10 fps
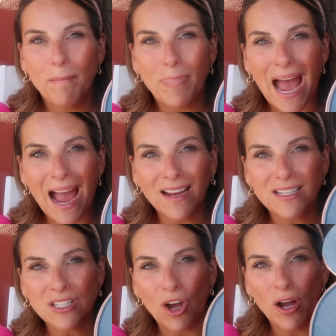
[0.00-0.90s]

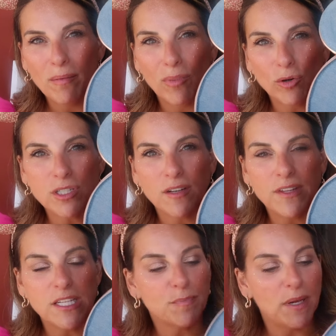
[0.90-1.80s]
backs on most of
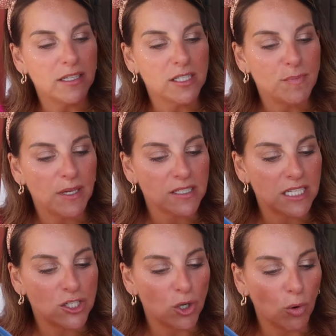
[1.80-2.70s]
these pins because
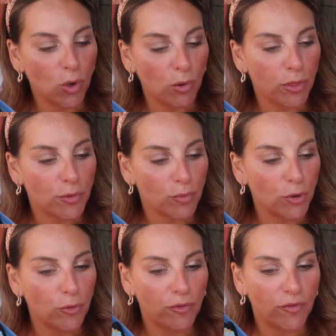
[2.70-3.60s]
they don't go
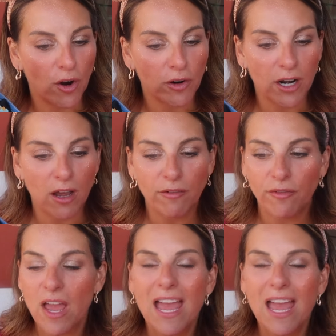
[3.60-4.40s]
through far enough